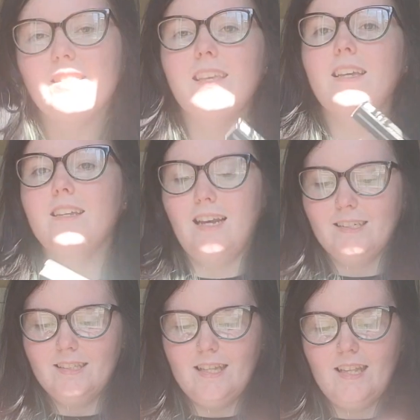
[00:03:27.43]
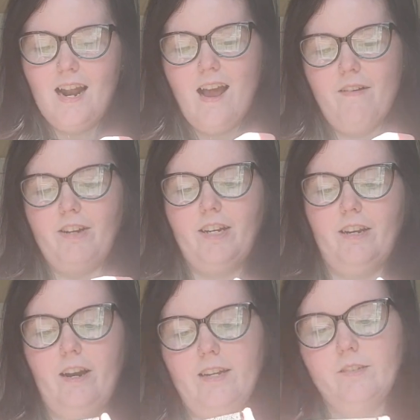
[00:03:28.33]
The next thing that I have in
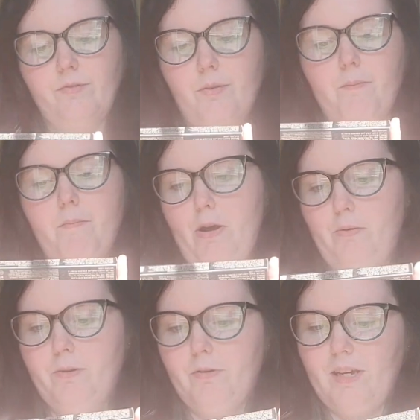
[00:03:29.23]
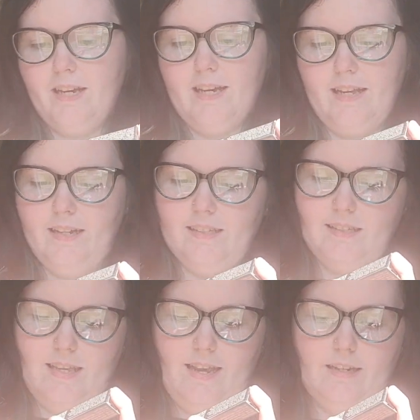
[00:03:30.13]
here is from Mo Beauty. It
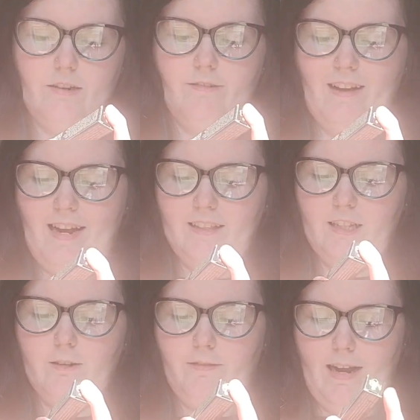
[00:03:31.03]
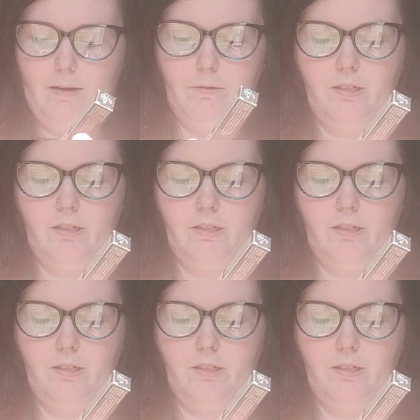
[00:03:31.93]
is the Finely Defined